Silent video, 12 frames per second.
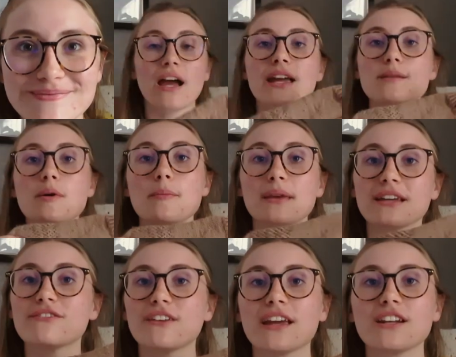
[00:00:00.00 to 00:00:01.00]
I am a
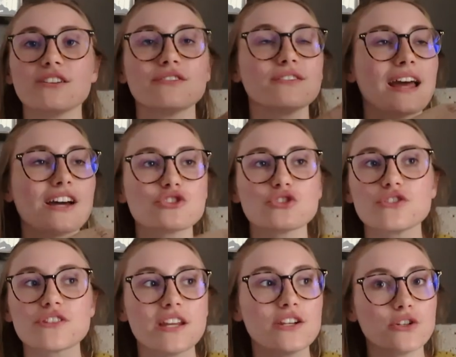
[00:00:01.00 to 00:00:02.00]
big fan of
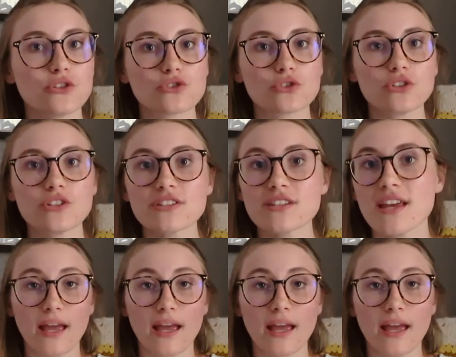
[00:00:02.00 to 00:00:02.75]
naturals and neutrals.